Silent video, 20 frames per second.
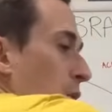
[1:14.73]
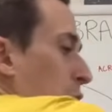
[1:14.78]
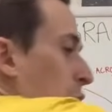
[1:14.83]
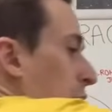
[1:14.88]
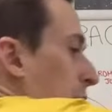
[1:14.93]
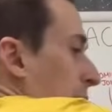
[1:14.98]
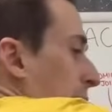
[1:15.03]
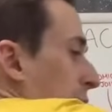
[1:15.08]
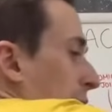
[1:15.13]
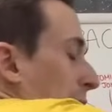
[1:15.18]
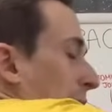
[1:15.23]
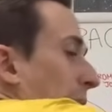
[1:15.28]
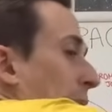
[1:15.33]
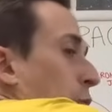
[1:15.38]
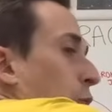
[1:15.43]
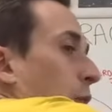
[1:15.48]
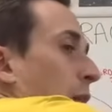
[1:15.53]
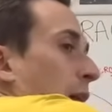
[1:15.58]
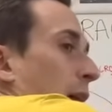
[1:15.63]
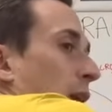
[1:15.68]
you're gonna have the
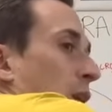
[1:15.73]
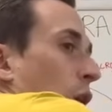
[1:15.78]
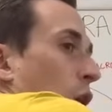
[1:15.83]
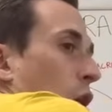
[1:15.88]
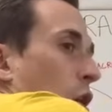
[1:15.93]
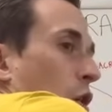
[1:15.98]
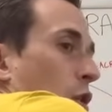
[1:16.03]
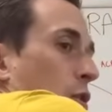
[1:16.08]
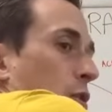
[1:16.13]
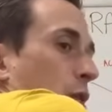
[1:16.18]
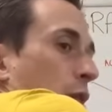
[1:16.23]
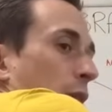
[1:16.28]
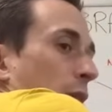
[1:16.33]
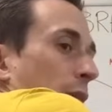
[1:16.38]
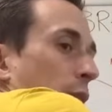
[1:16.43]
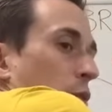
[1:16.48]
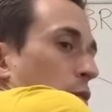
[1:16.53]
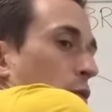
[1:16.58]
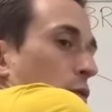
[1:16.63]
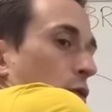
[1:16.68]
lateral head on the
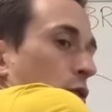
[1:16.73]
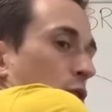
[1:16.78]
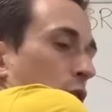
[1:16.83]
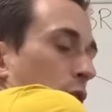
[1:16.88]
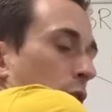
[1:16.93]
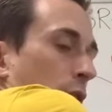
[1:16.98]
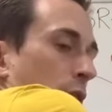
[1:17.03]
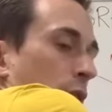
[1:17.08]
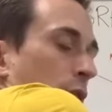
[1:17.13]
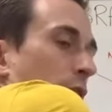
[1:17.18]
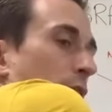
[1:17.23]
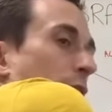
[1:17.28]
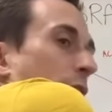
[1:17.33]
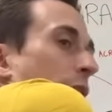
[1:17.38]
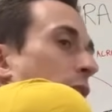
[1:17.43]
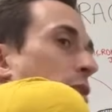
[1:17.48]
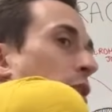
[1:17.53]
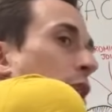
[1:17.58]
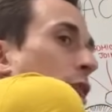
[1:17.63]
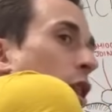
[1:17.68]
lateral side
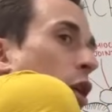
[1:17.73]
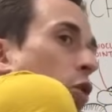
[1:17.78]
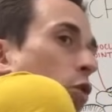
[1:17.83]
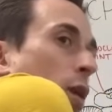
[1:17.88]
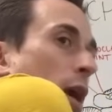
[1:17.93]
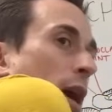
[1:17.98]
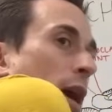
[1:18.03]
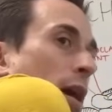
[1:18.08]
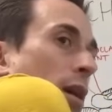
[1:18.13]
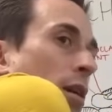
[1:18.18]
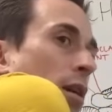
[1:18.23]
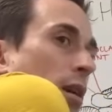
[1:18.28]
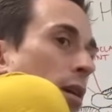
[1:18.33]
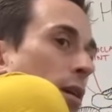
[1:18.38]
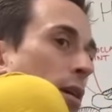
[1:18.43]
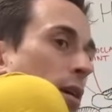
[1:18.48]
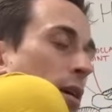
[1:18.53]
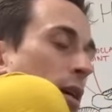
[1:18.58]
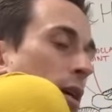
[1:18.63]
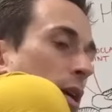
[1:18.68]
and the long head
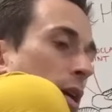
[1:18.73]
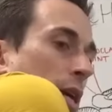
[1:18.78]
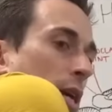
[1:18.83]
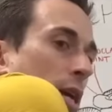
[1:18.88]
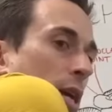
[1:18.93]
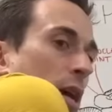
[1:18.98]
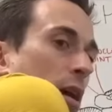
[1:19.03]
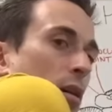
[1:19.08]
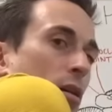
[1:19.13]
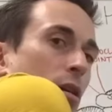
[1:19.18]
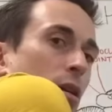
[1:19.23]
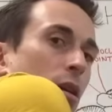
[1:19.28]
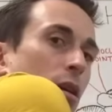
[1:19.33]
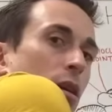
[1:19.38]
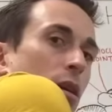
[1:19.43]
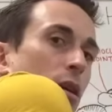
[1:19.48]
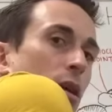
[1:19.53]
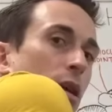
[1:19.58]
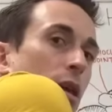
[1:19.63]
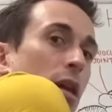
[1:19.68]
here
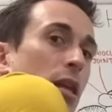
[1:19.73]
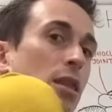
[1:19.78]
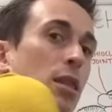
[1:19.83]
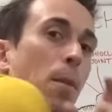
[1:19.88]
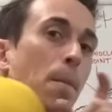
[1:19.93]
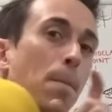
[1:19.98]
the